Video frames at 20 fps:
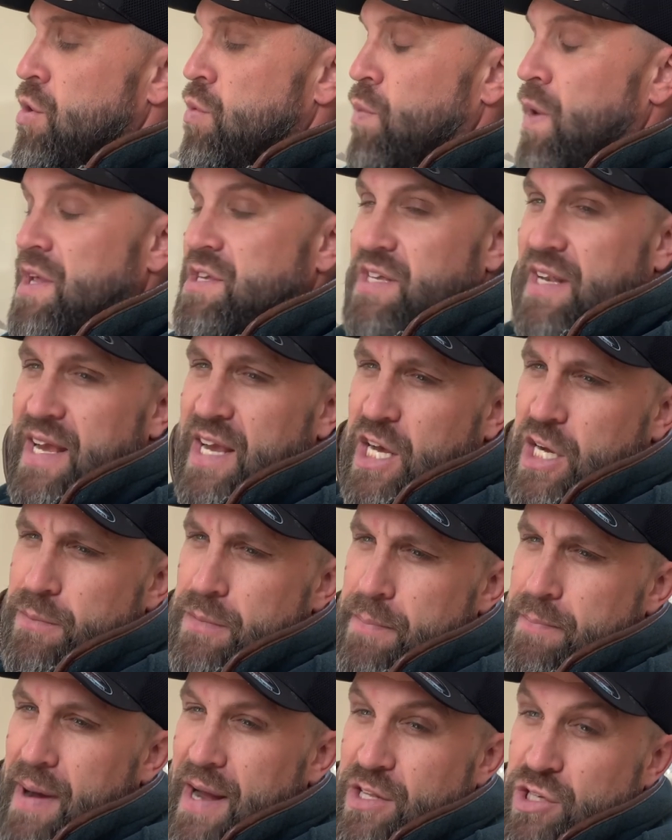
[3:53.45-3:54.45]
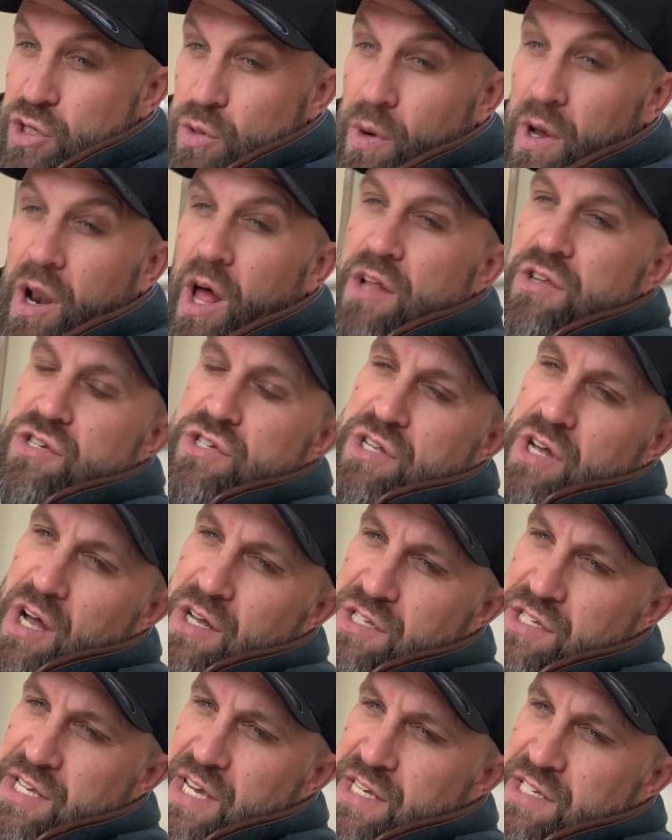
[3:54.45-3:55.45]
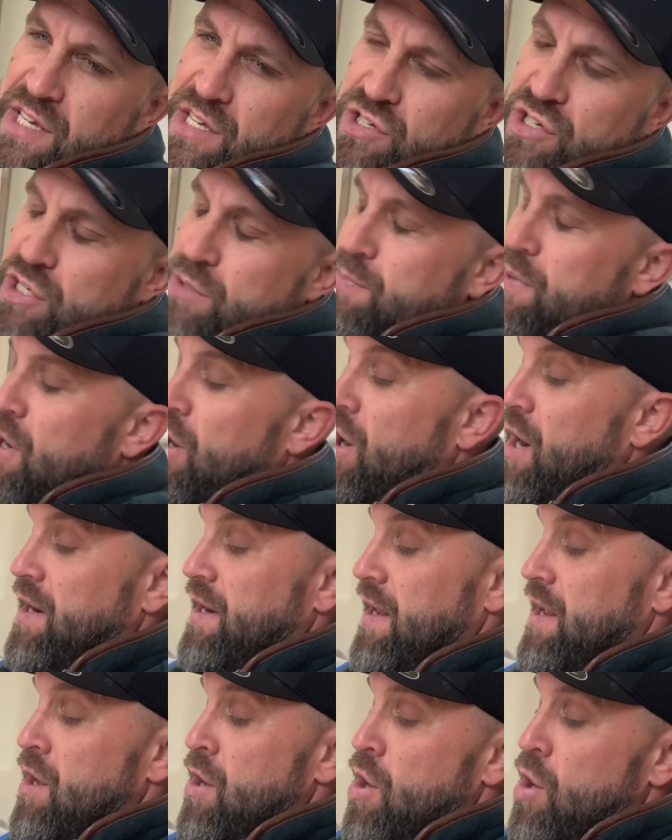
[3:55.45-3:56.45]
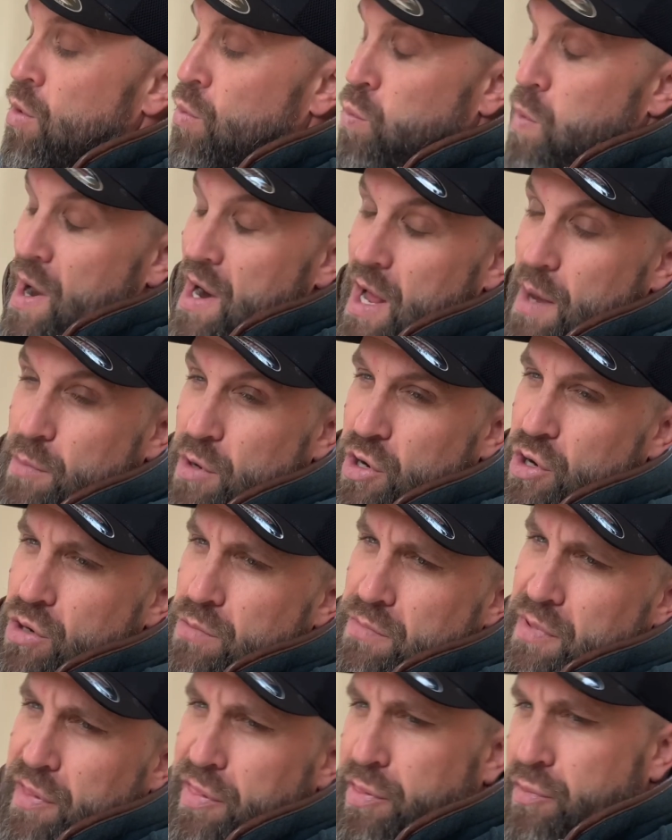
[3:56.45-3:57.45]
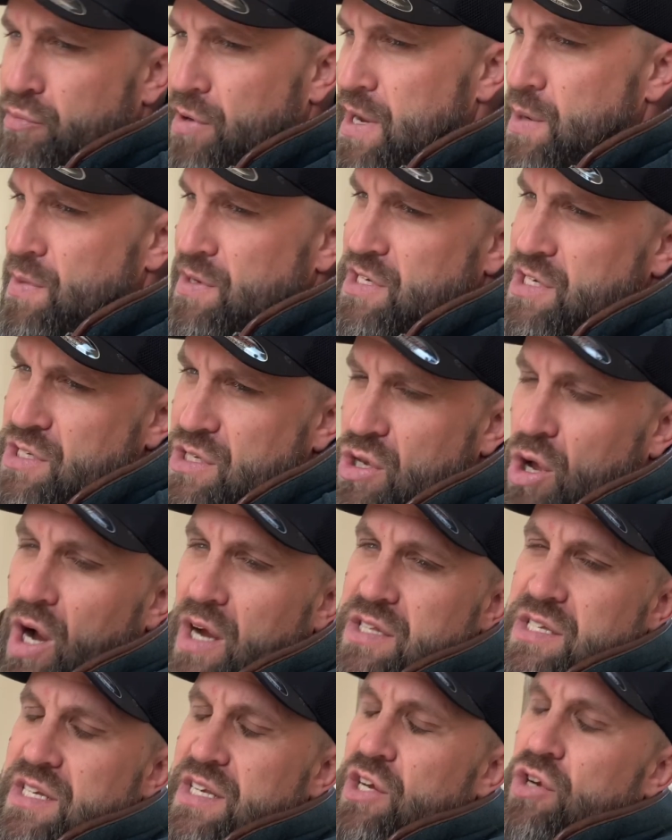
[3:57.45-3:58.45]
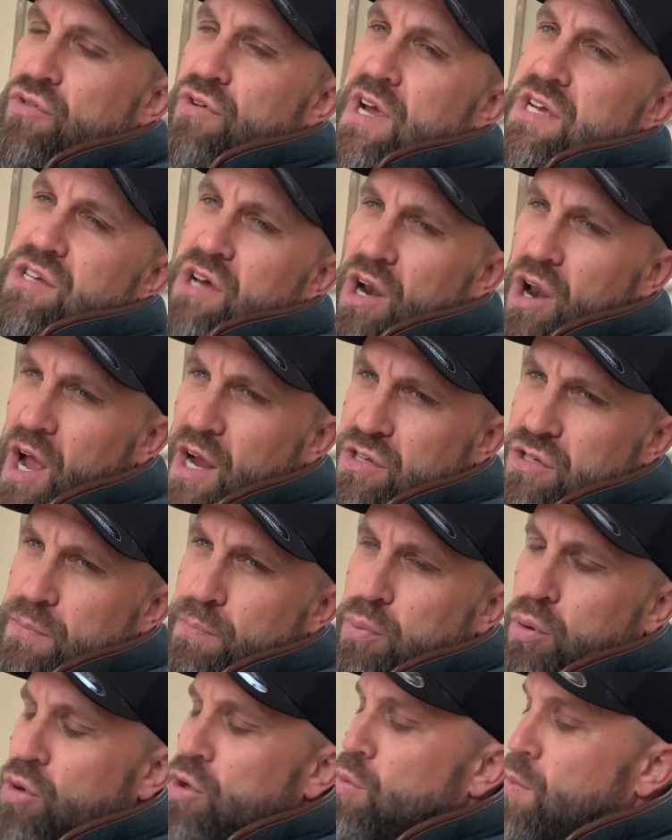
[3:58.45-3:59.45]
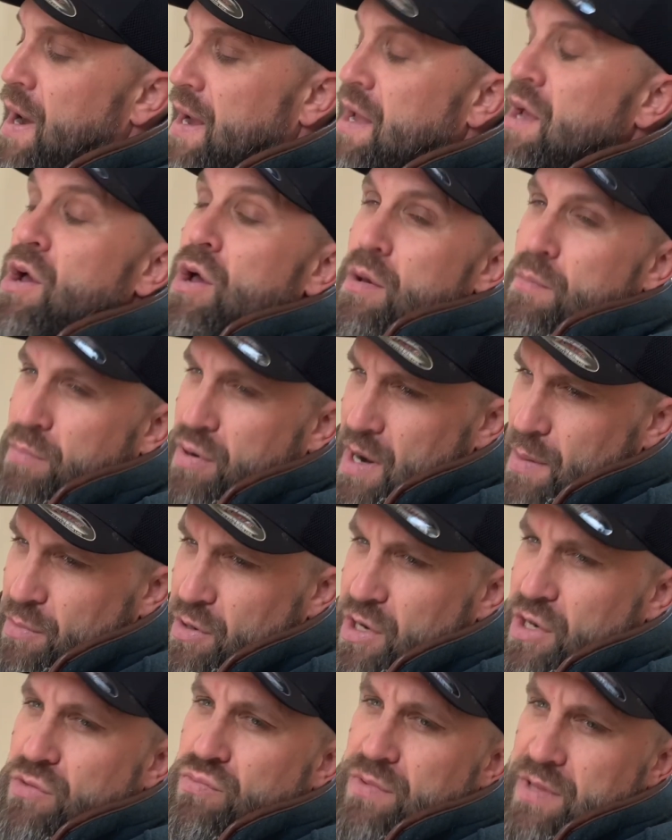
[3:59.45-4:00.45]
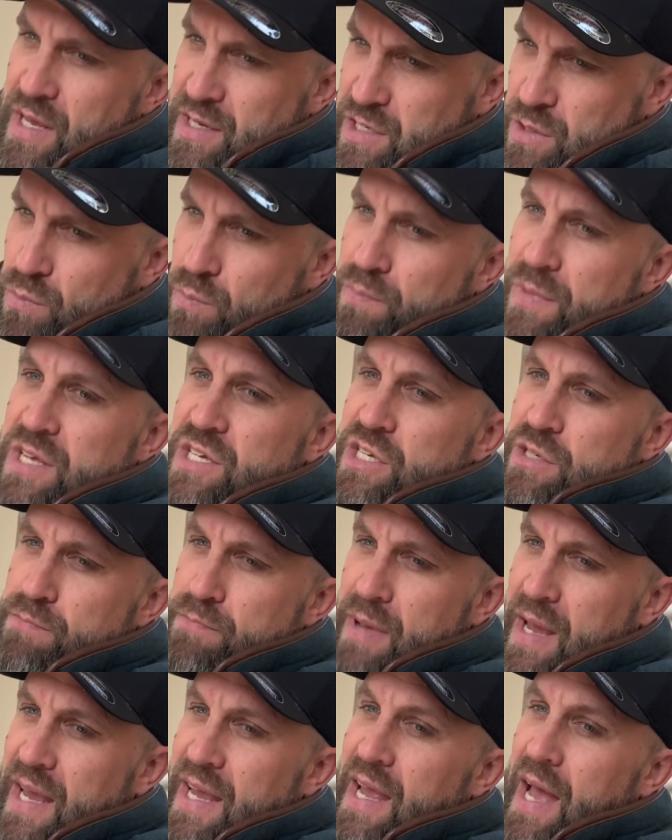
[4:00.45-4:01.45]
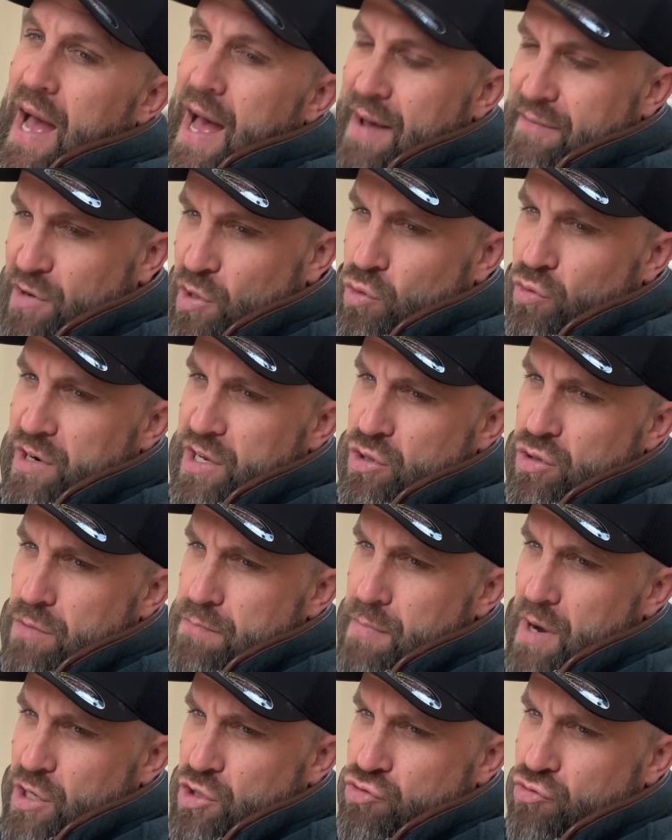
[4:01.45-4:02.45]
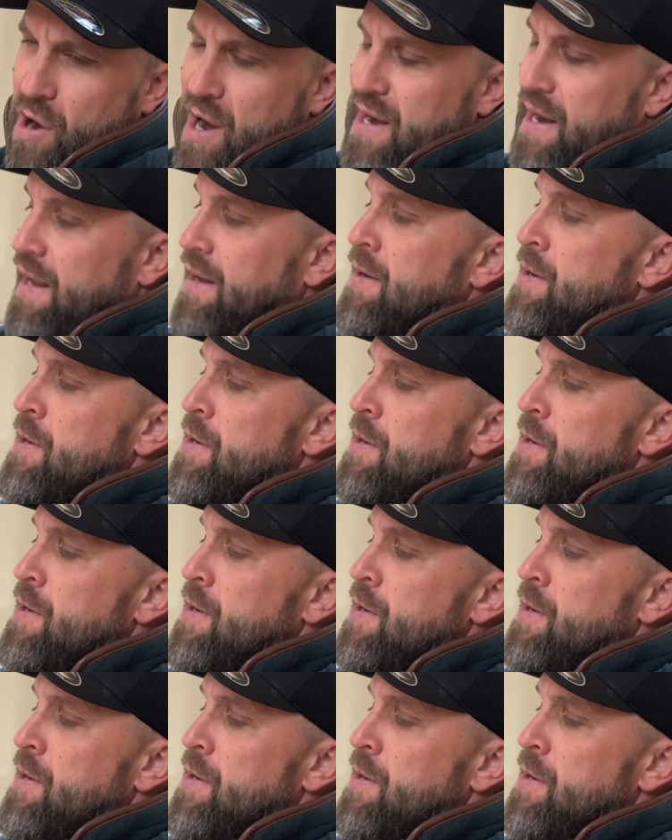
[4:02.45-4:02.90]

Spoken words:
When it's an incoming battu, I like to start 6 inches behind it. When I'm at number three, which is 90 degrees, I like to pull away. But this is me having already done my training.